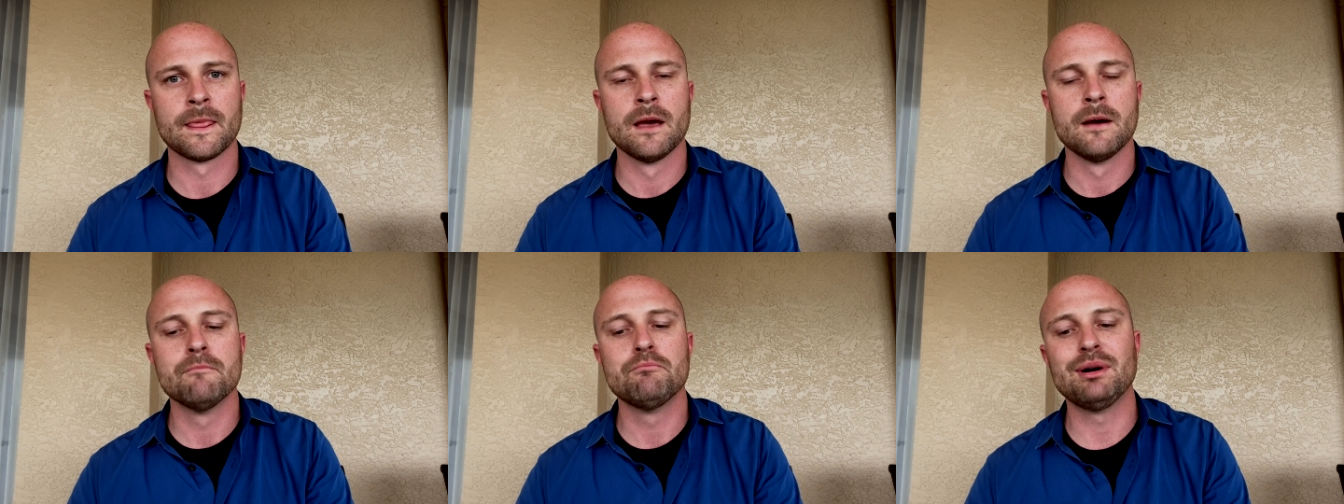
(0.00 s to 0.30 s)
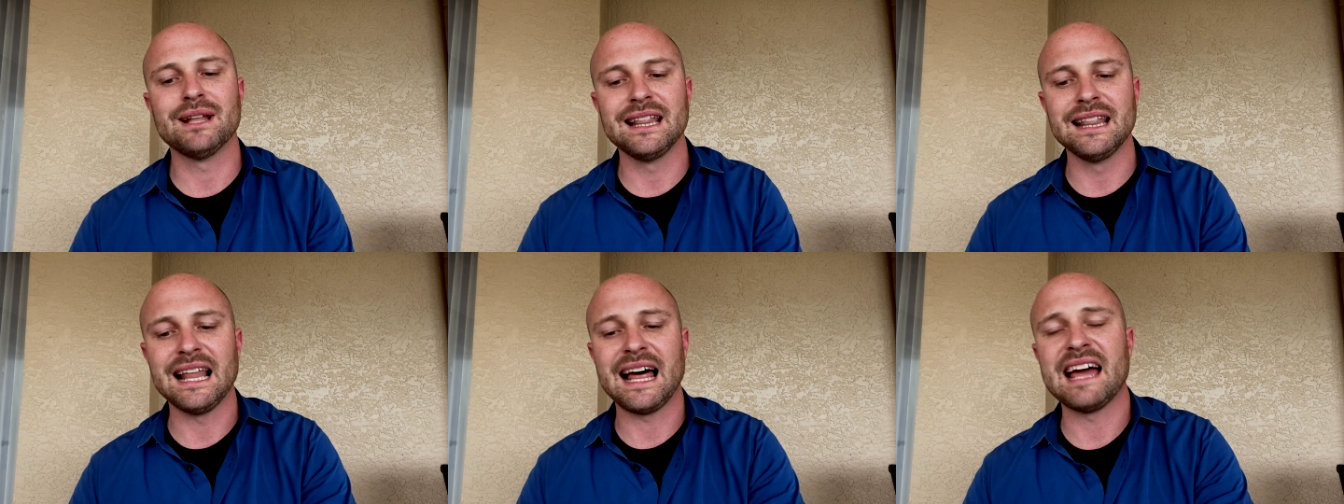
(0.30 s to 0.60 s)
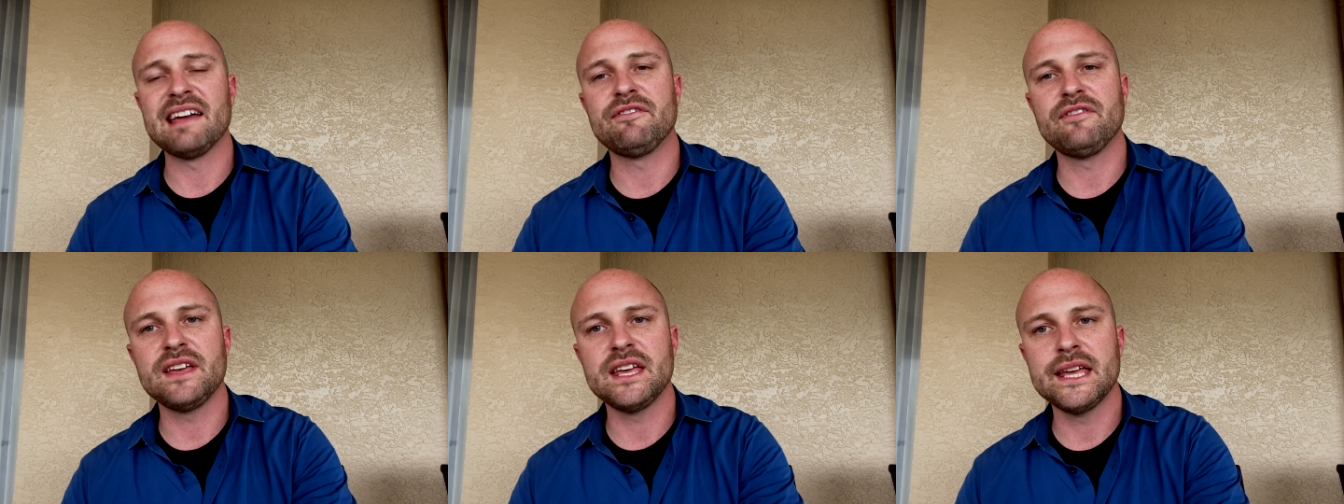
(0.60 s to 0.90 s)
But
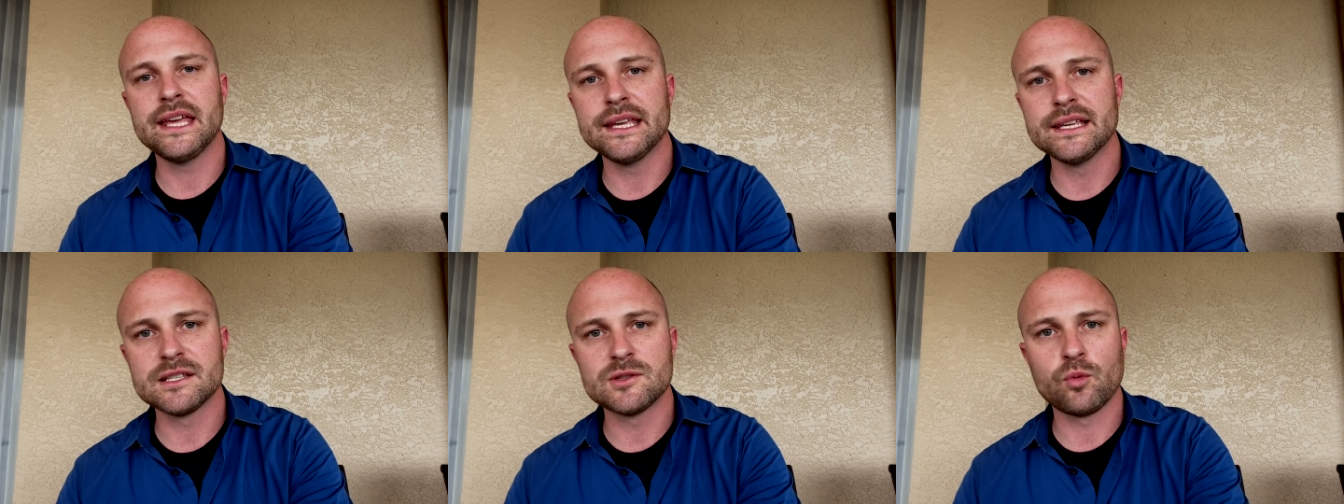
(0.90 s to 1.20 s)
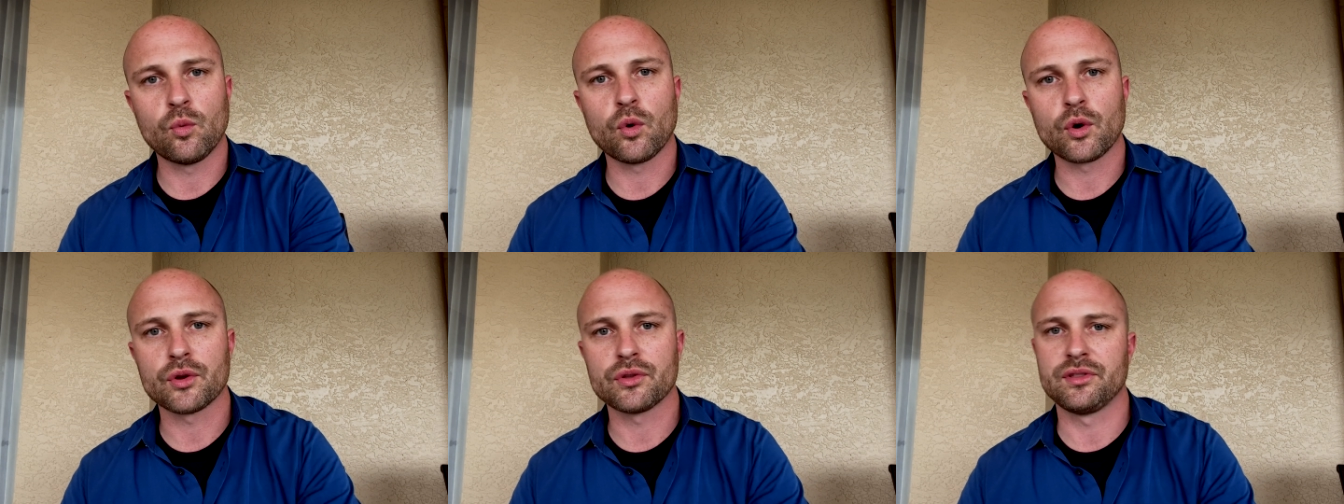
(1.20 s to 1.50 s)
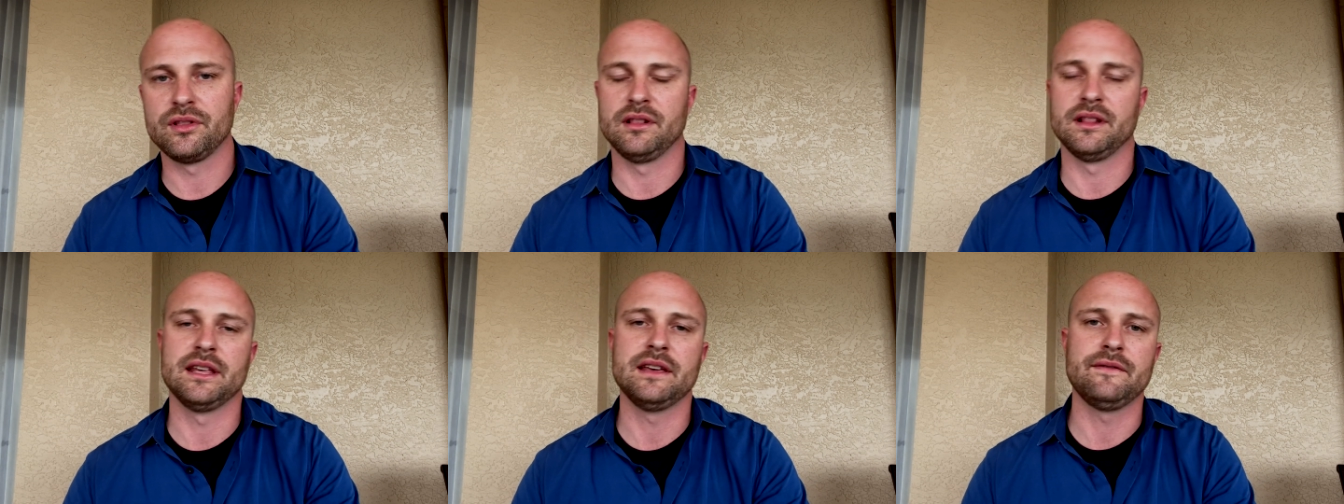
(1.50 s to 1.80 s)
life is worth
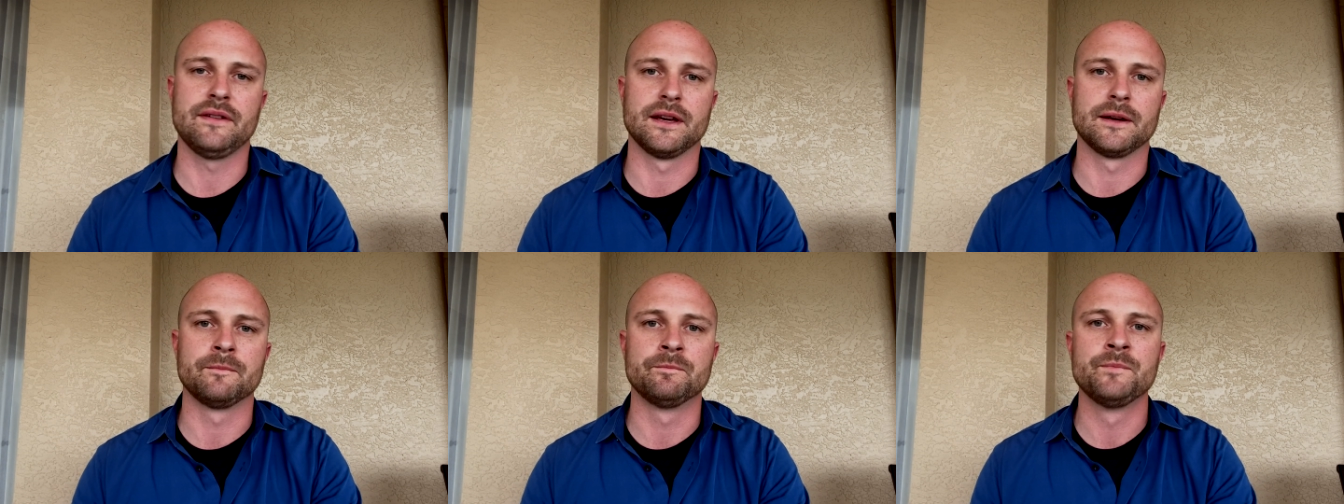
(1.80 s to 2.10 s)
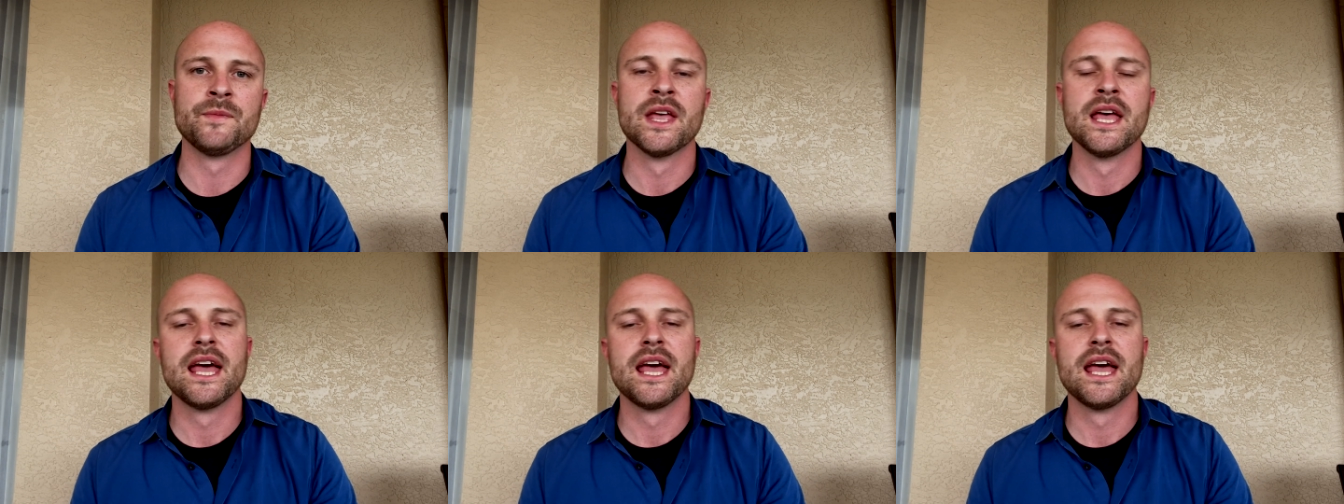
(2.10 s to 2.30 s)
living,